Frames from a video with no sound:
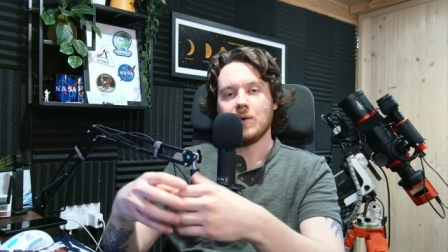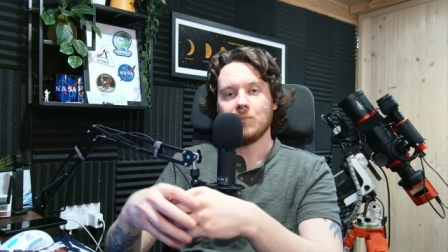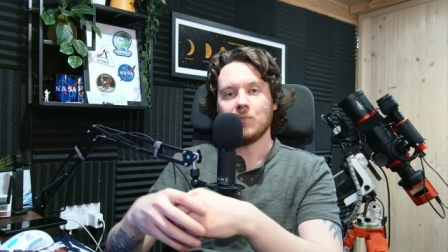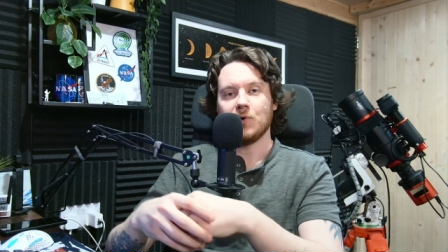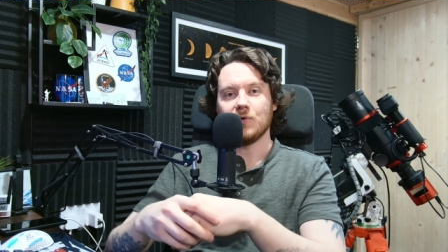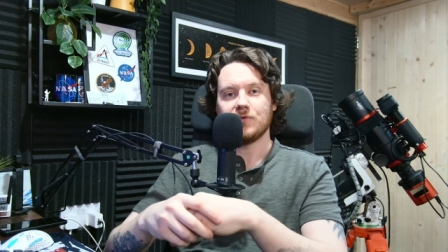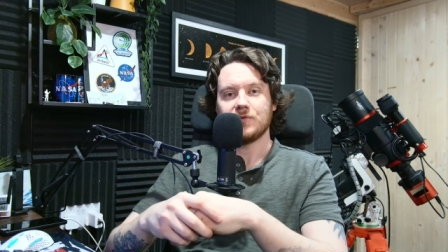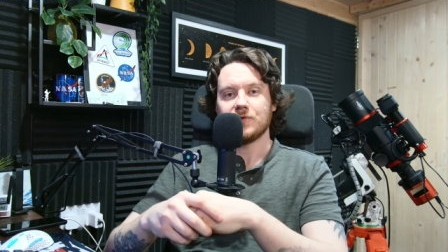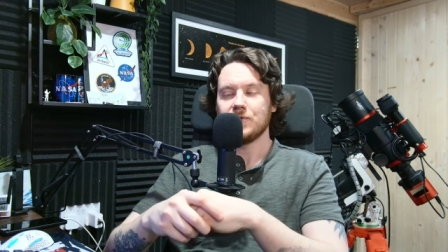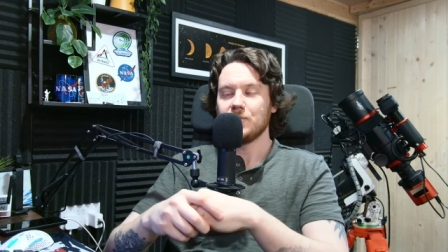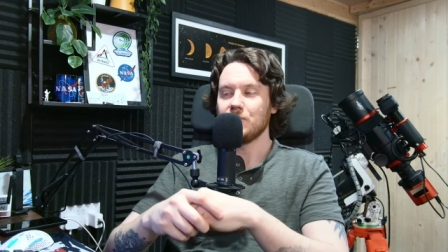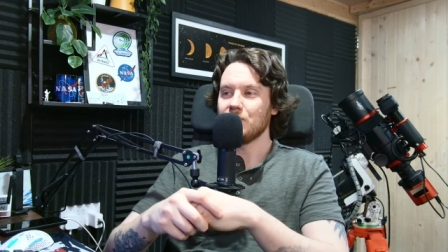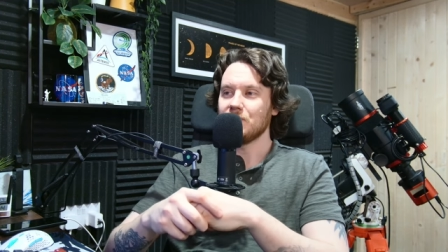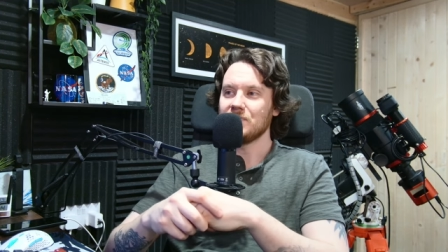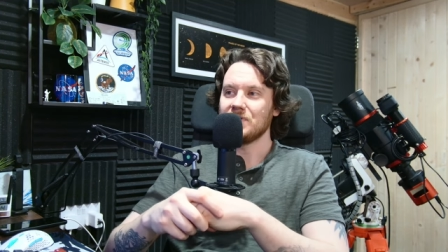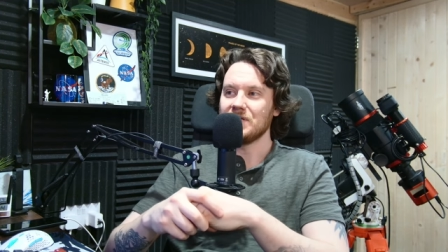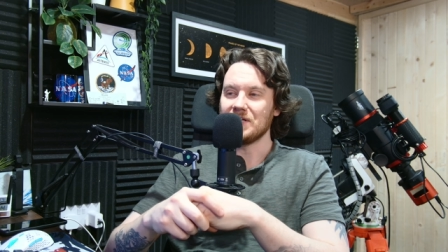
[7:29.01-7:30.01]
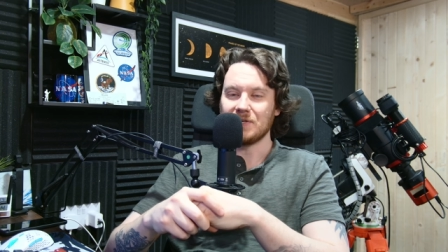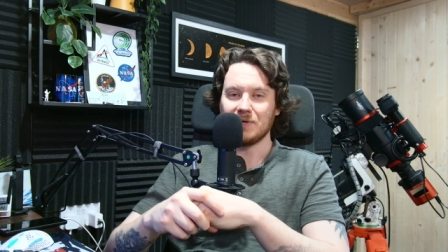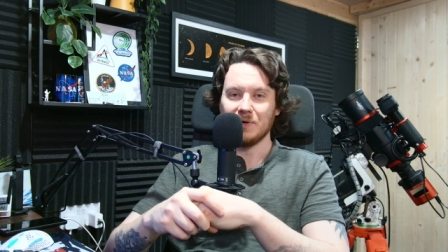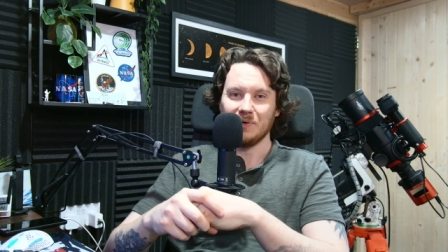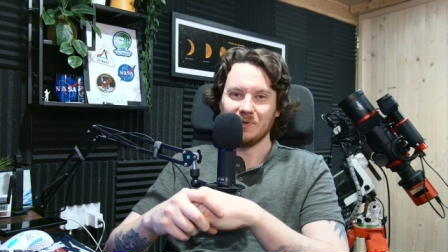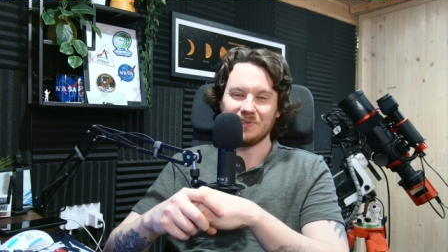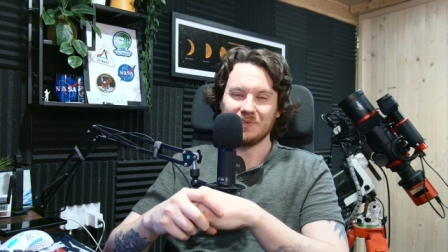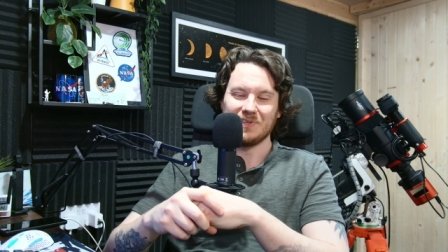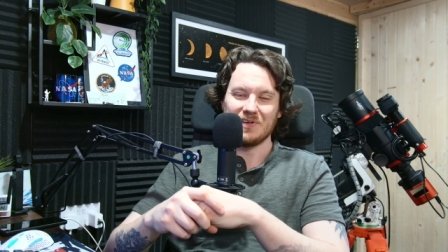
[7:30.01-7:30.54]
put through the
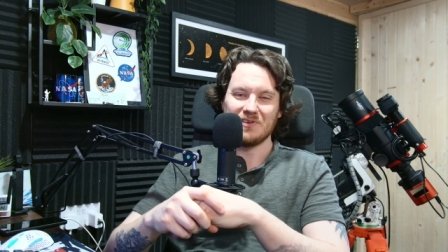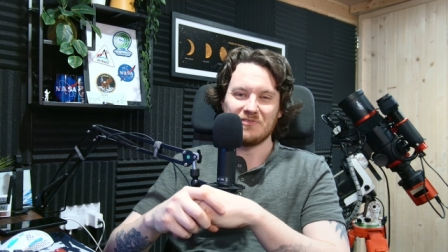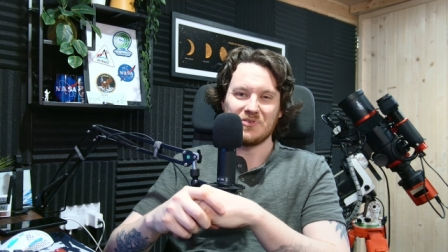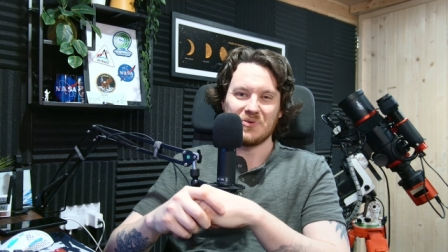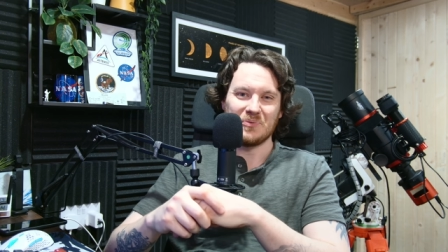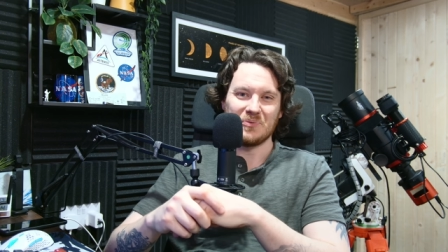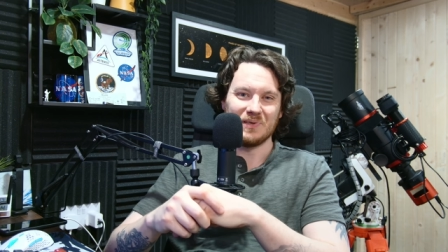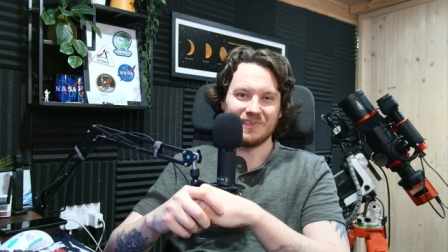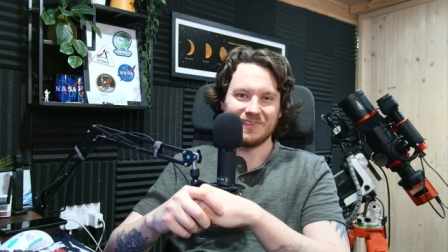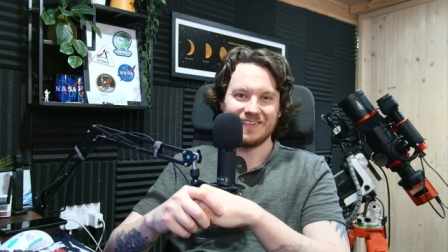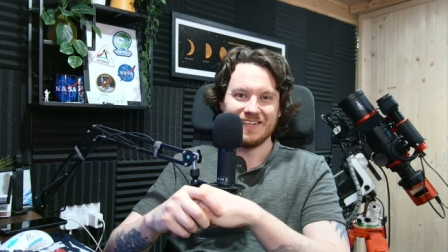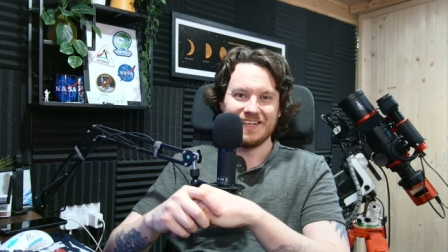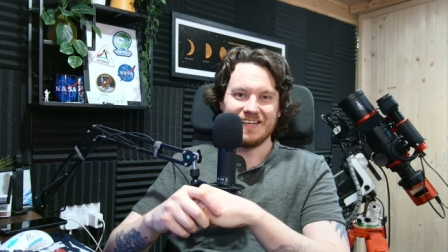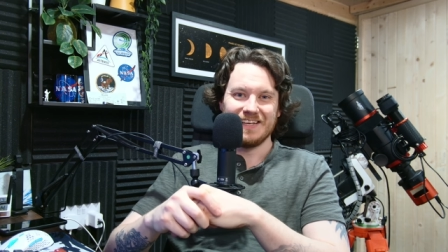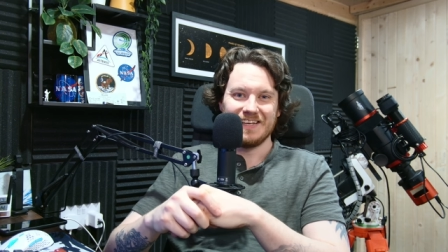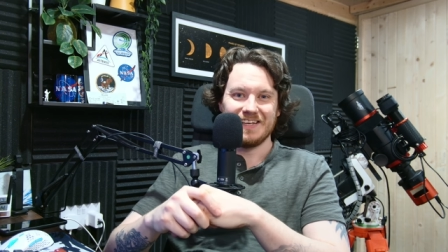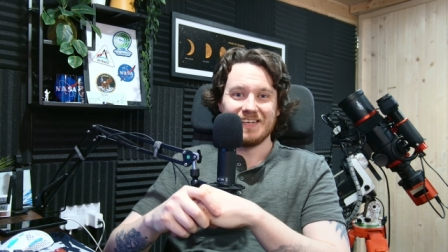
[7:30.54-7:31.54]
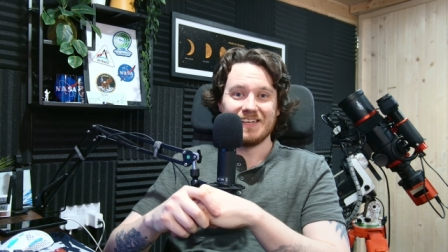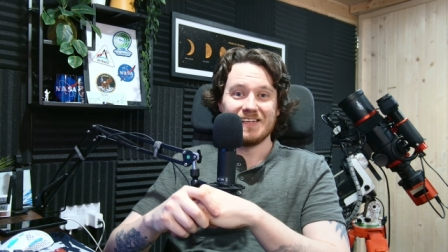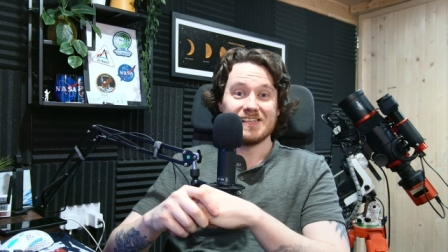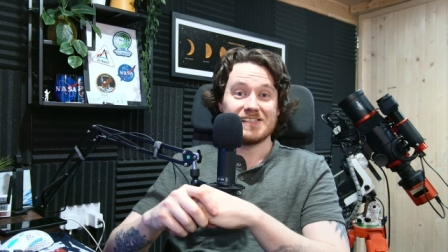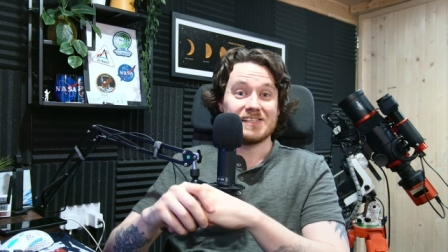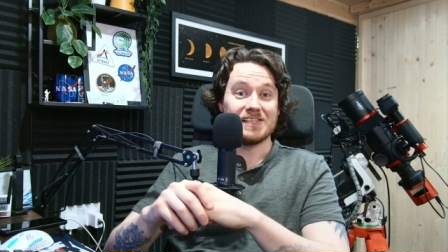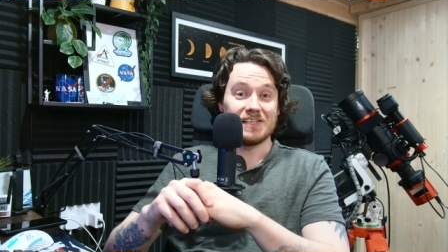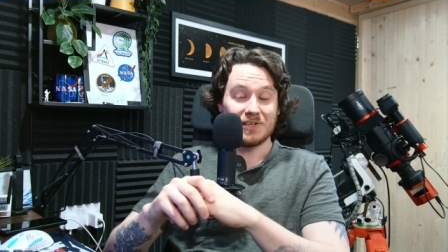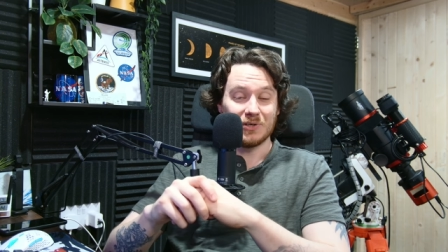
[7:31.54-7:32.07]
gauntlet if you will is
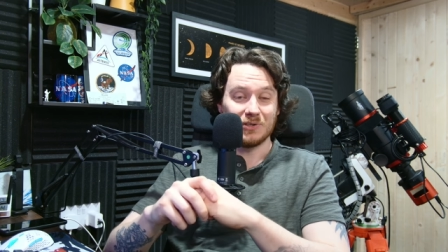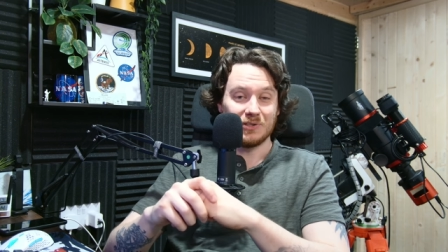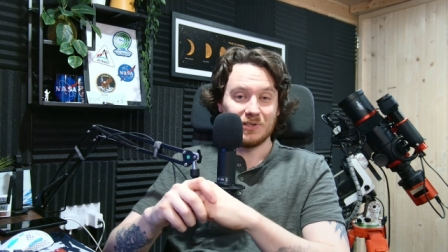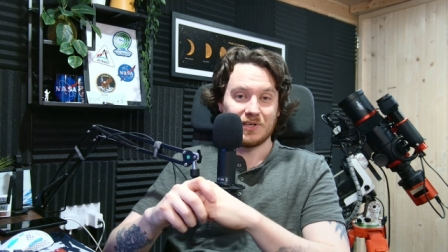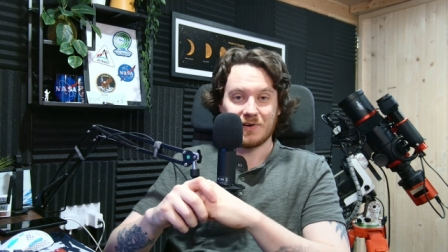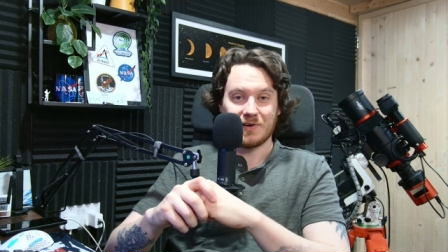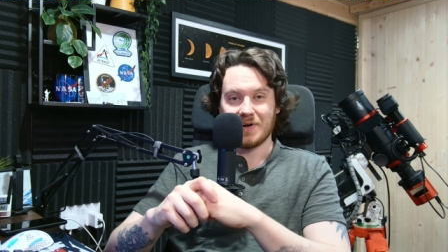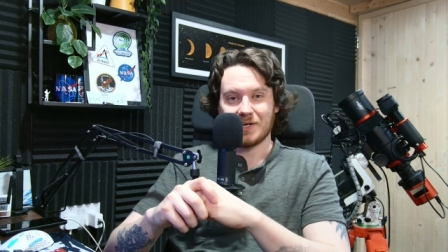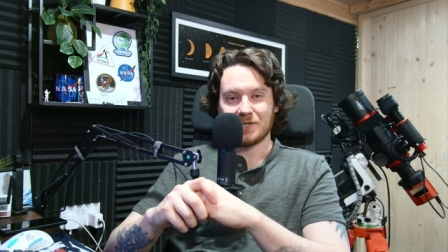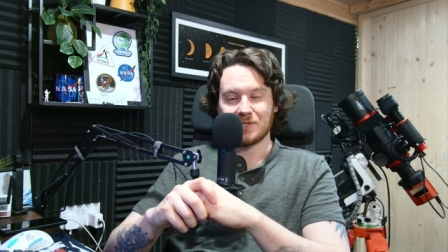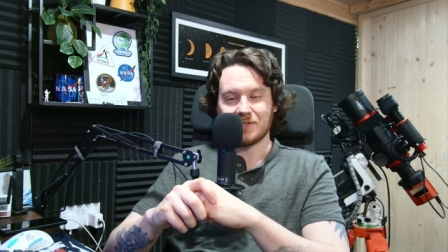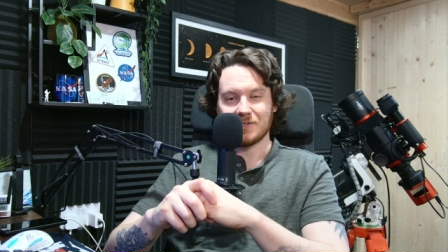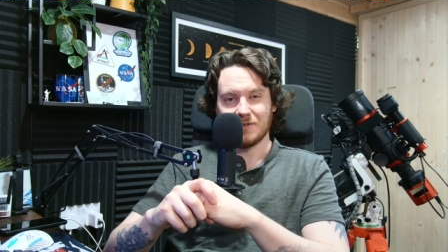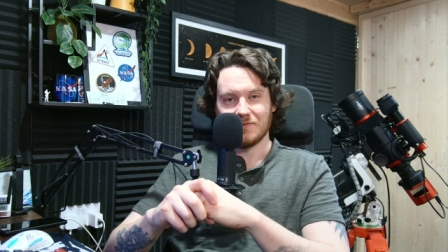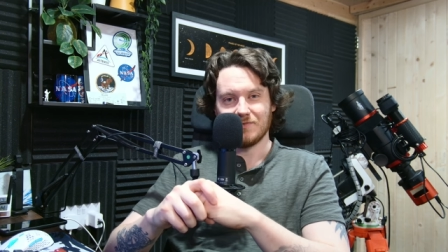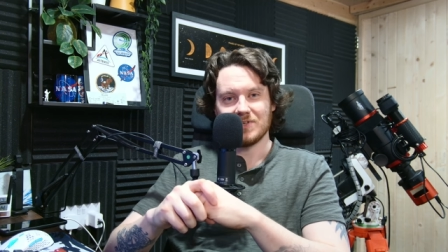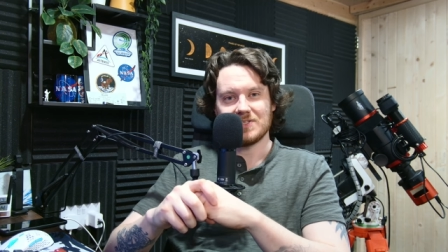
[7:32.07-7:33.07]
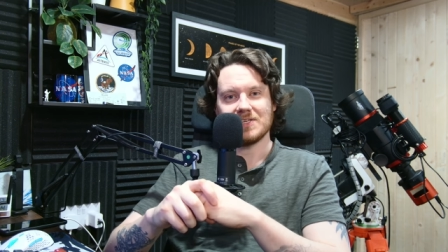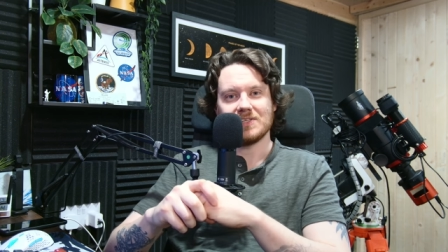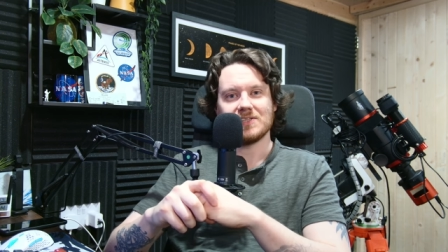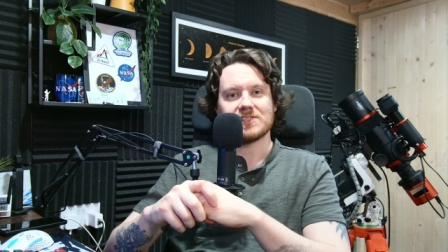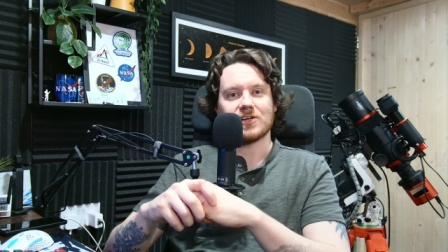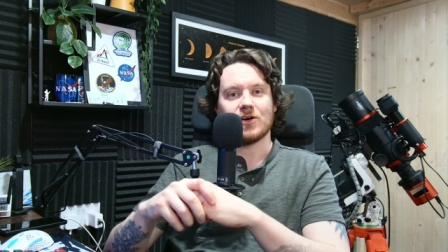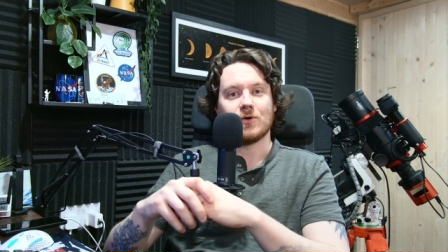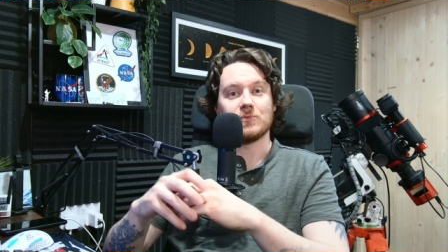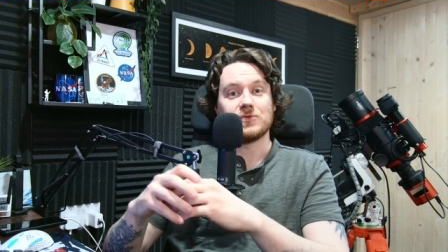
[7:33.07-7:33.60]
the color correction of the
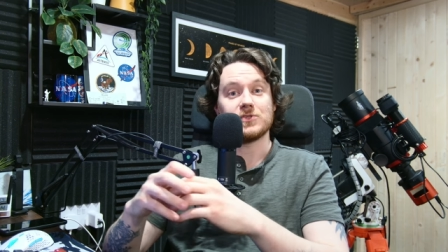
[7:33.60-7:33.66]
telescope.